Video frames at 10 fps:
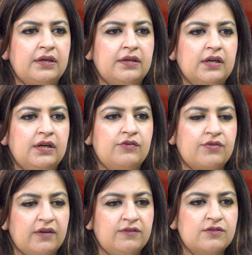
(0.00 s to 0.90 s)
their
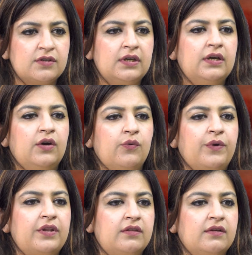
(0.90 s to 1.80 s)
interest
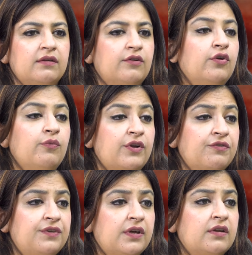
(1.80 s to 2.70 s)
with uh, you know one
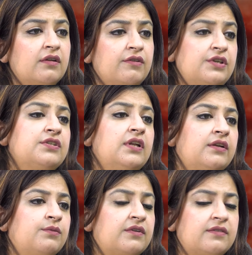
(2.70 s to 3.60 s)
of their regional
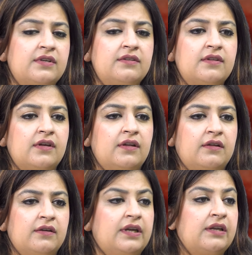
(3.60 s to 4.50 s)
adversaries,
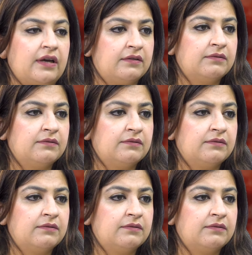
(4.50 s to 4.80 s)
uh, India?